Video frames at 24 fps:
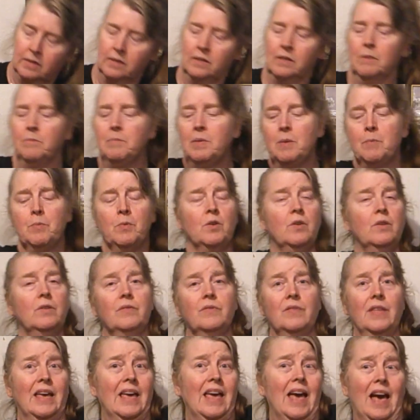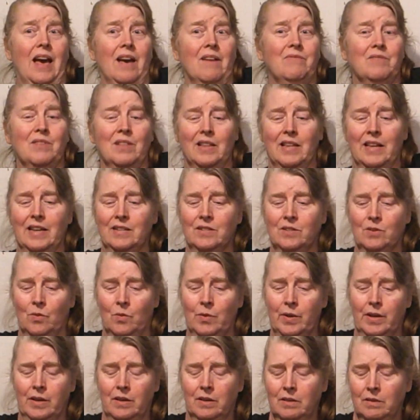some people, they have clay
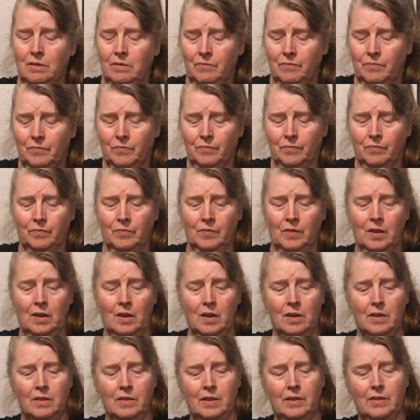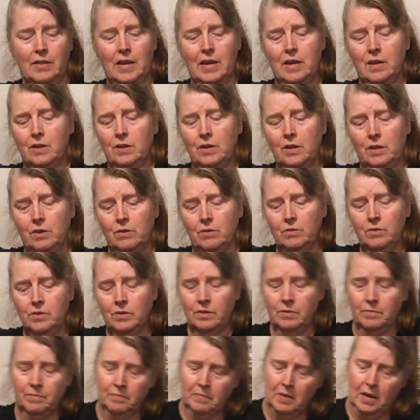soil that they could
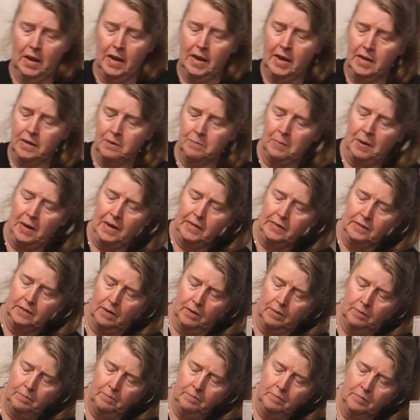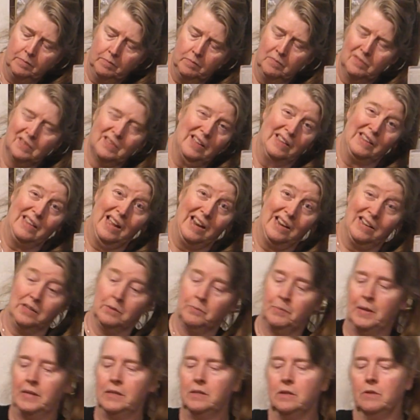use. I had to buy some, not that
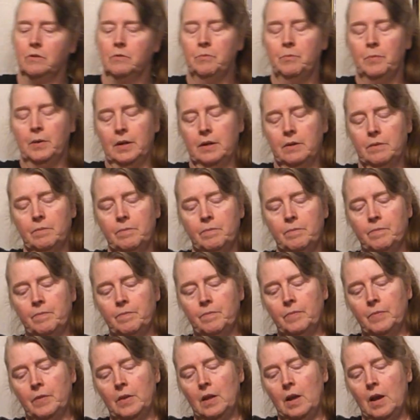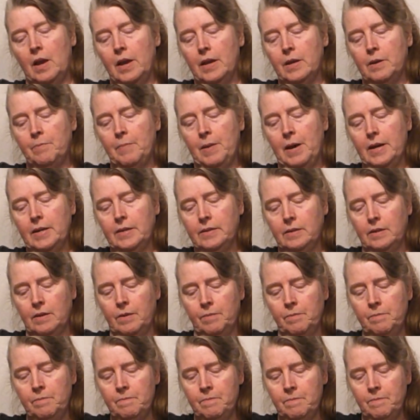expensive, but I had to buy
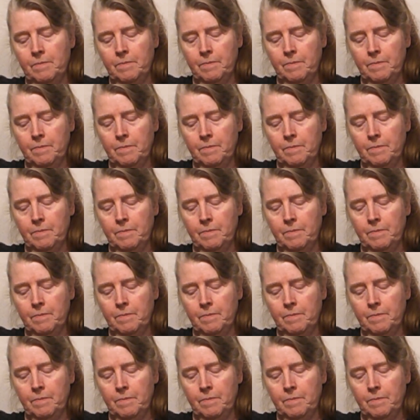some.